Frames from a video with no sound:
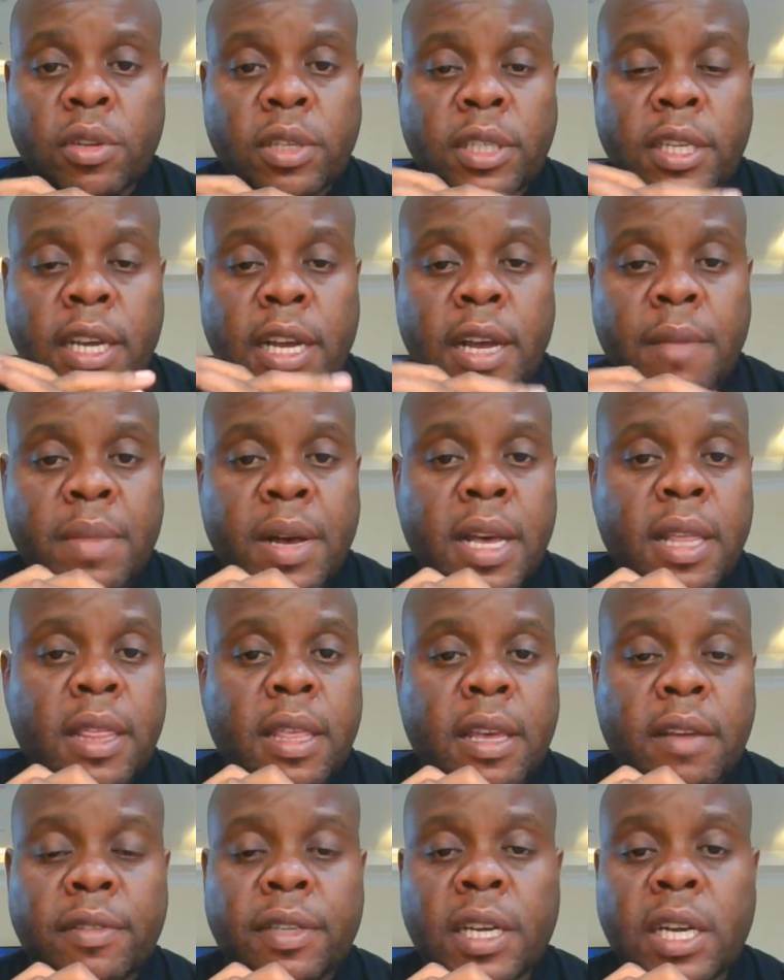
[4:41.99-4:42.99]
take a bath
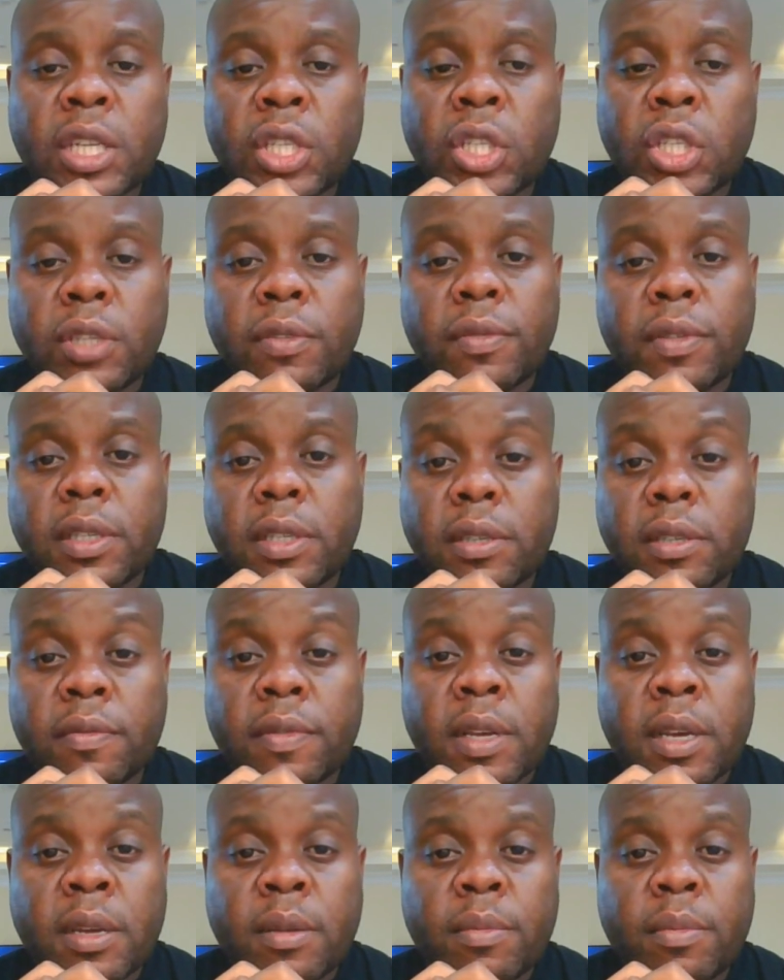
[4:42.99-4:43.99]
after a shift if
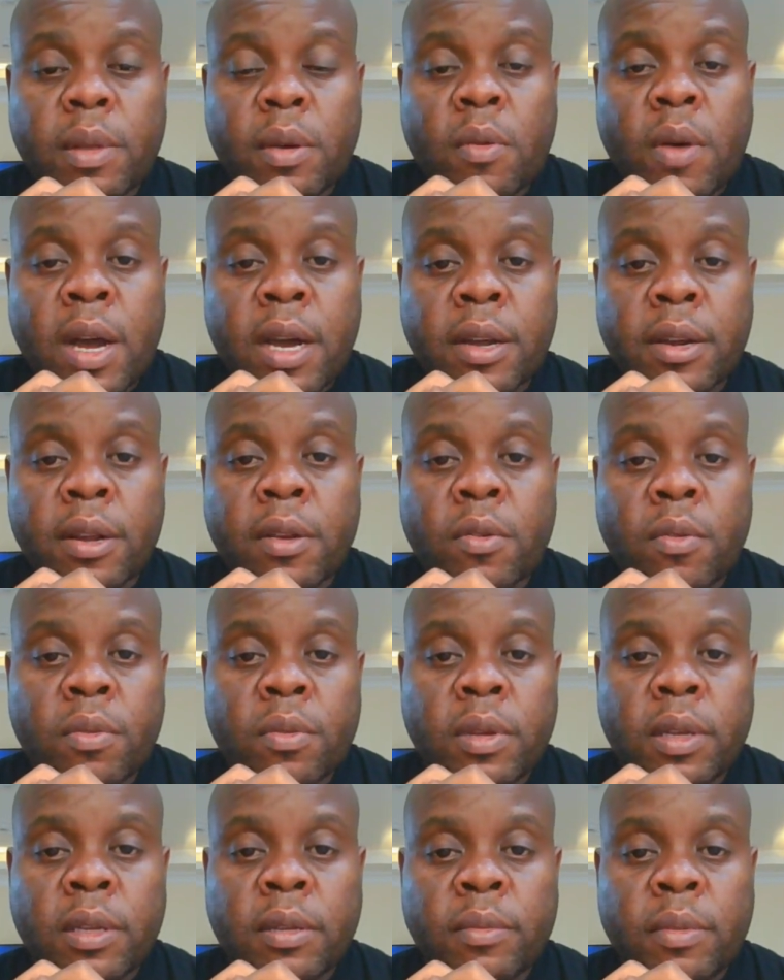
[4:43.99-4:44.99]
the
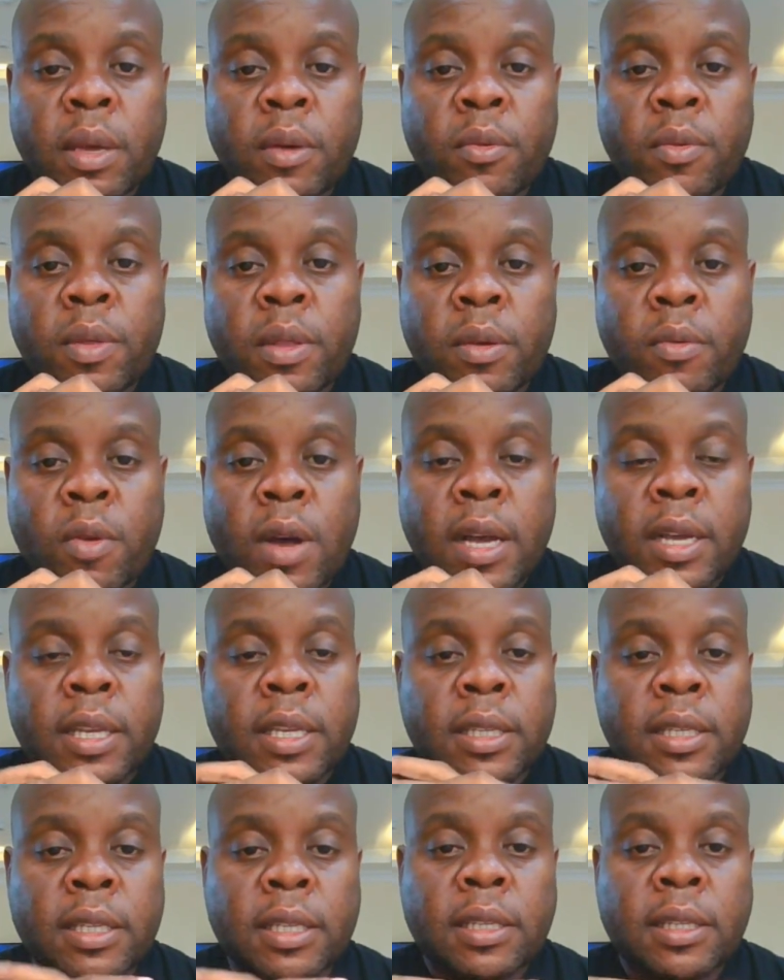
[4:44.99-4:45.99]
work
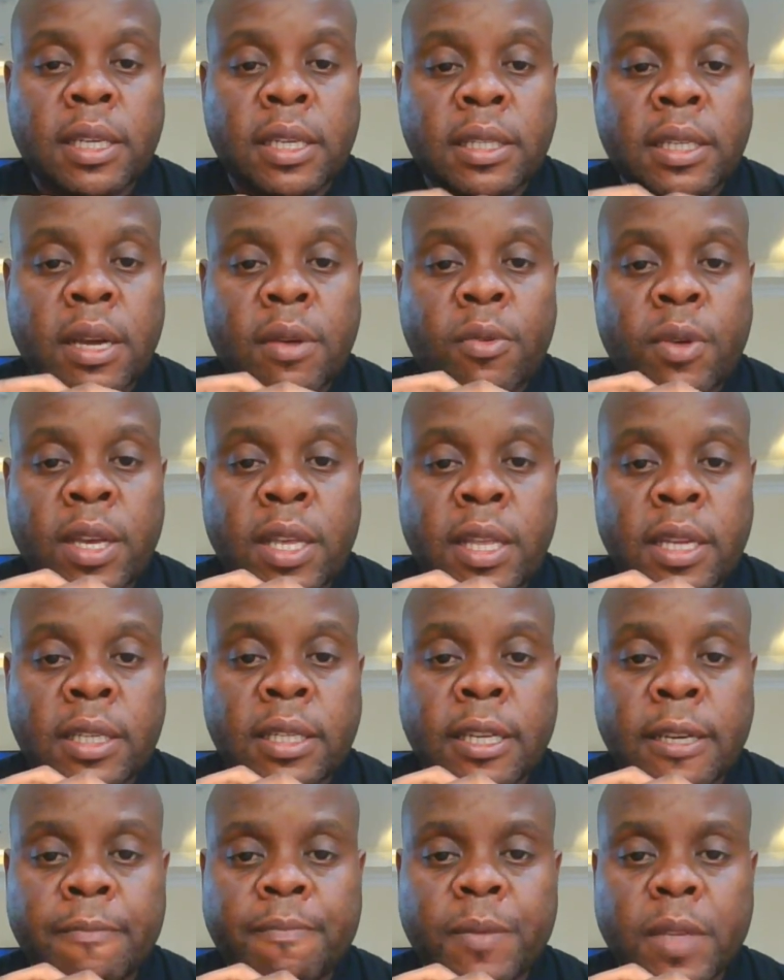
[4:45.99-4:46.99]
is in such a way that
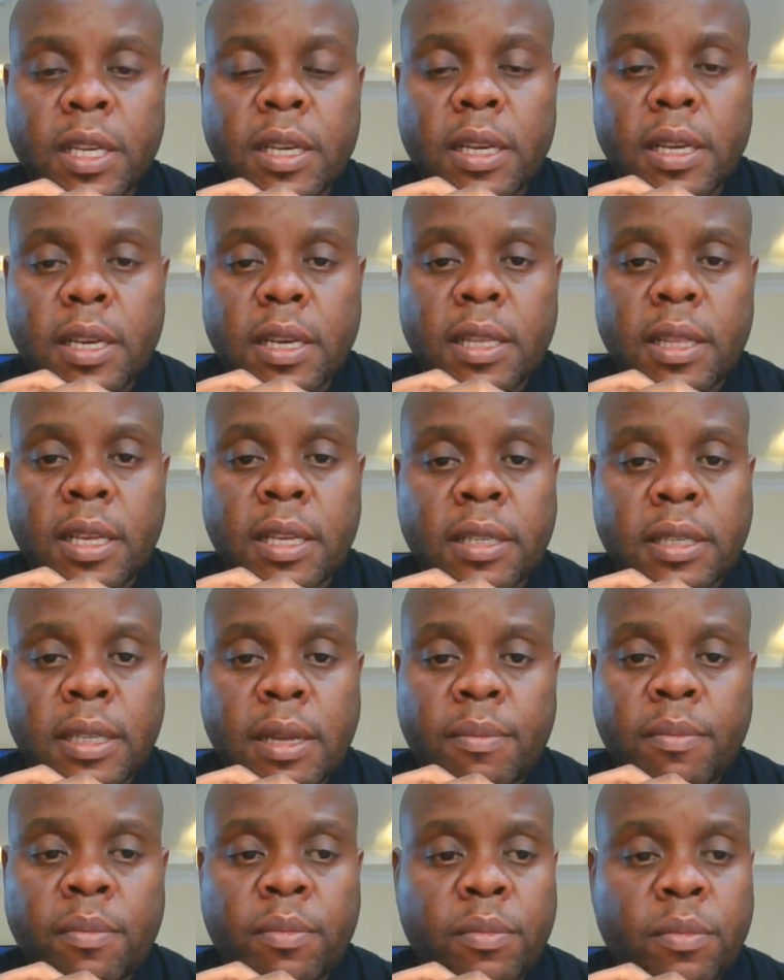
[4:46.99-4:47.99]
there's
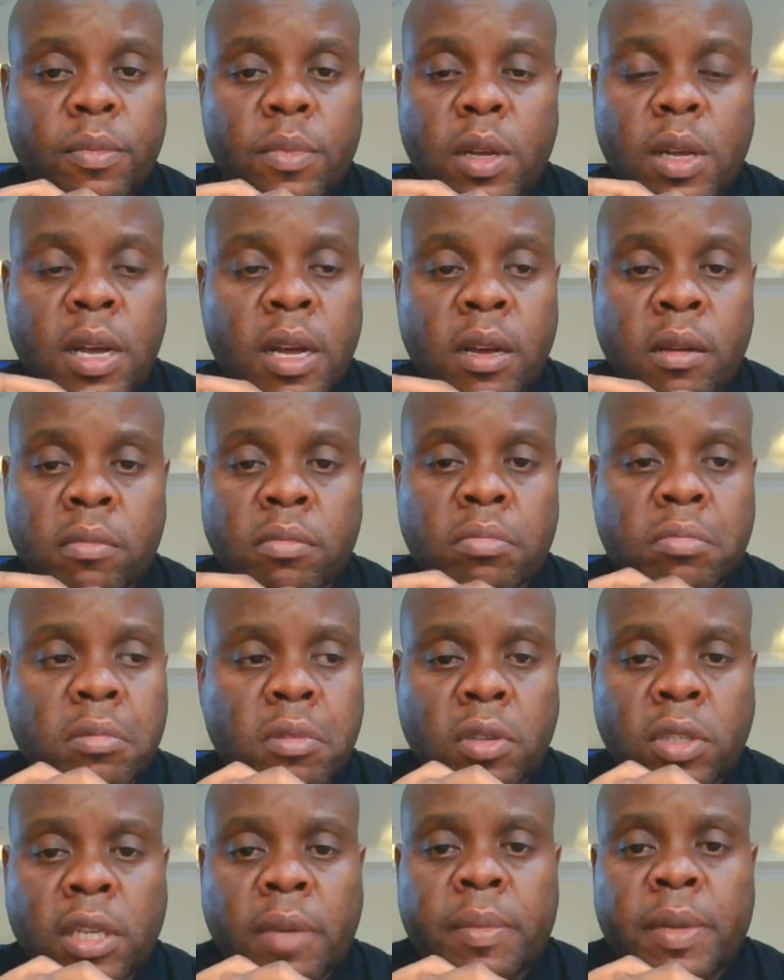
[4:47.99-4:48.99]
some
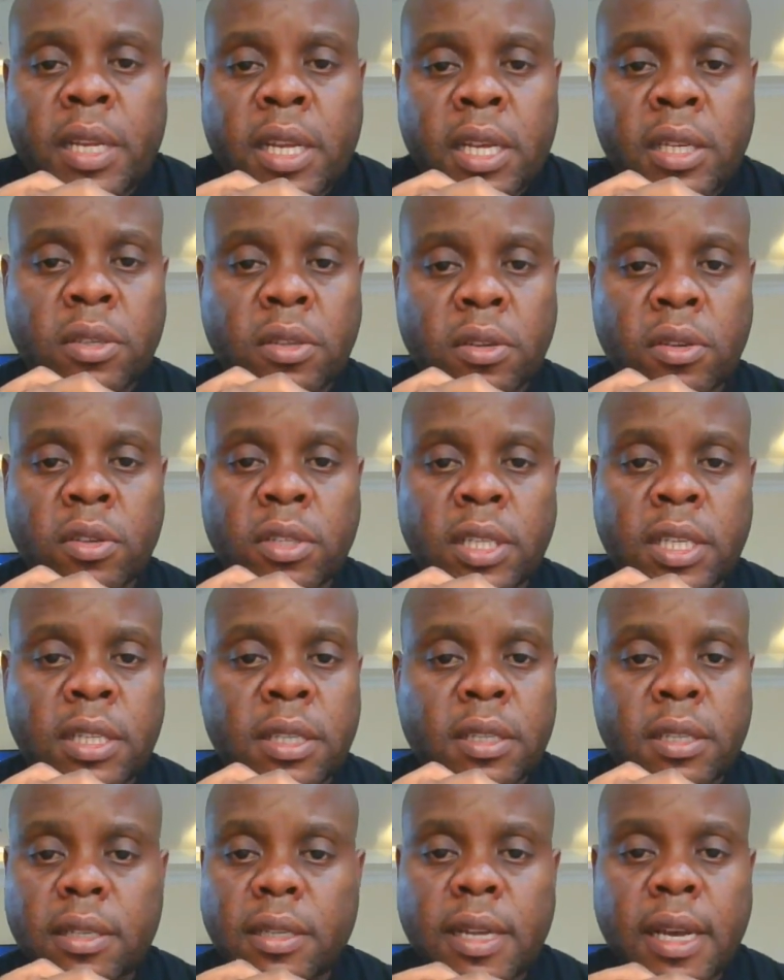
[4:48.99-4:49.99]
contamination or
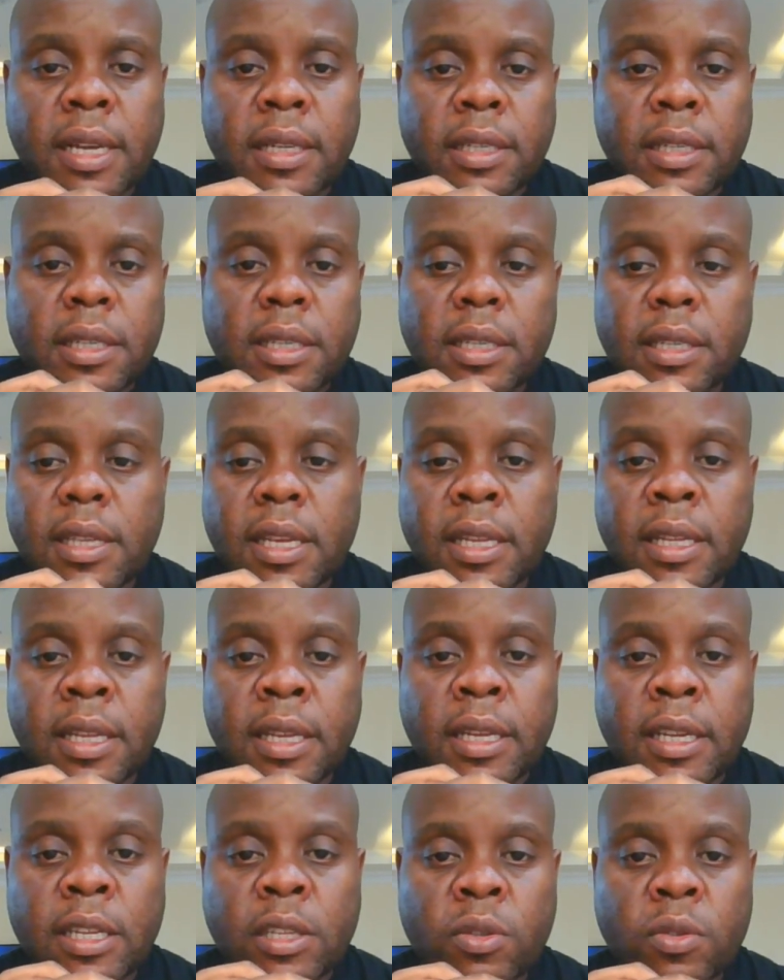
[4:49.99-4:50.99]
just dirt, then they
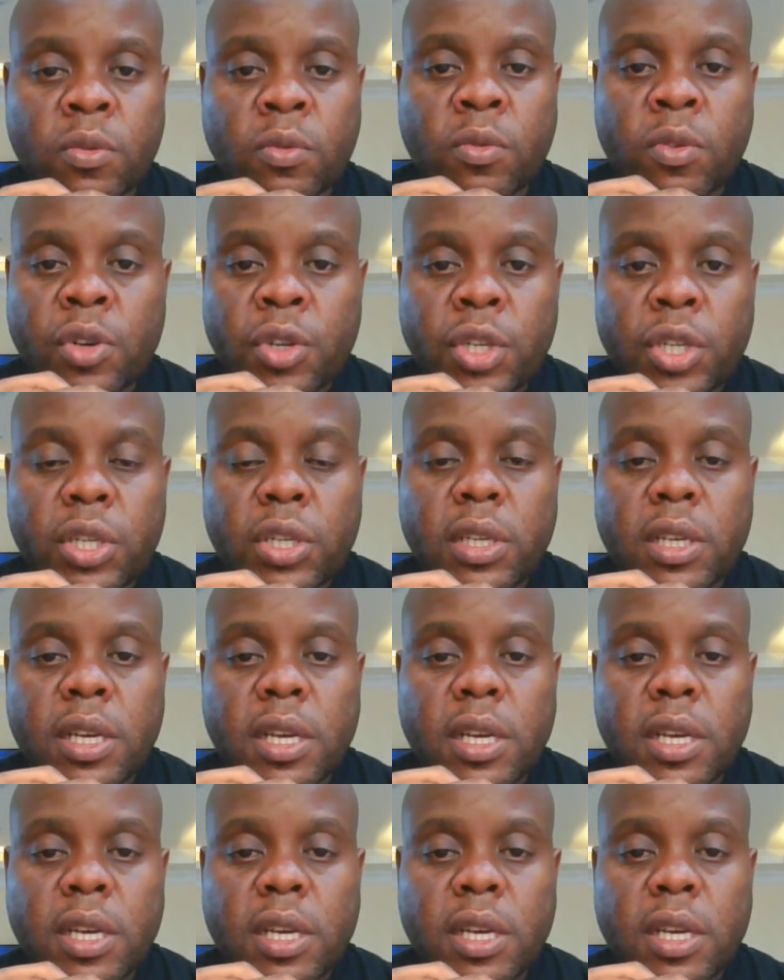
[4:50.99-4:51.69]
need to wash.